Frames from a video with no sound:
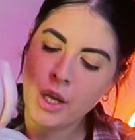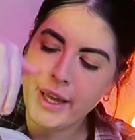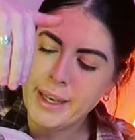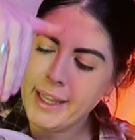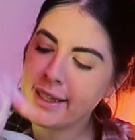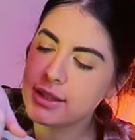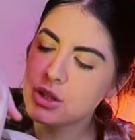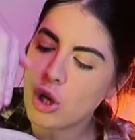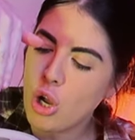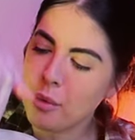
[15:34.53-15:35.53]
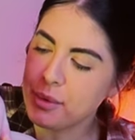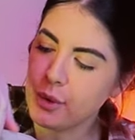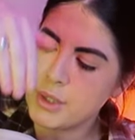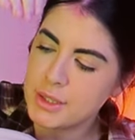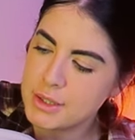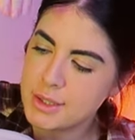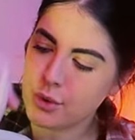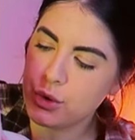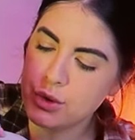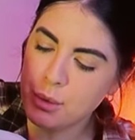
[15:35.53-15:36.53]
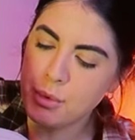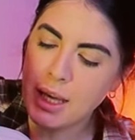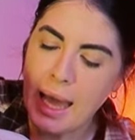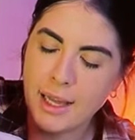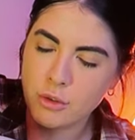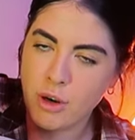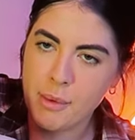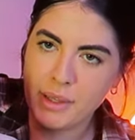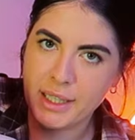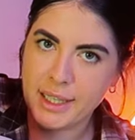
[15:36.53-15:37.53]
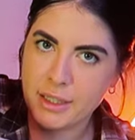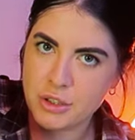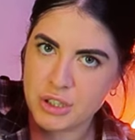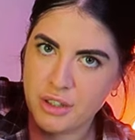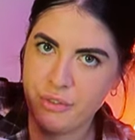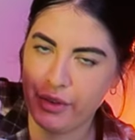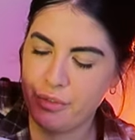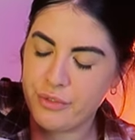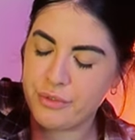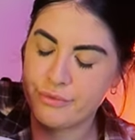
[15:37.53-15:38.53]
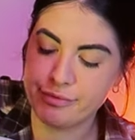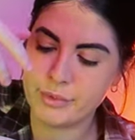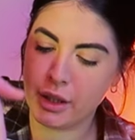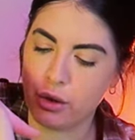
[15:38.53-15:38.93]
it is top loading so someone can grab and get your stuff if you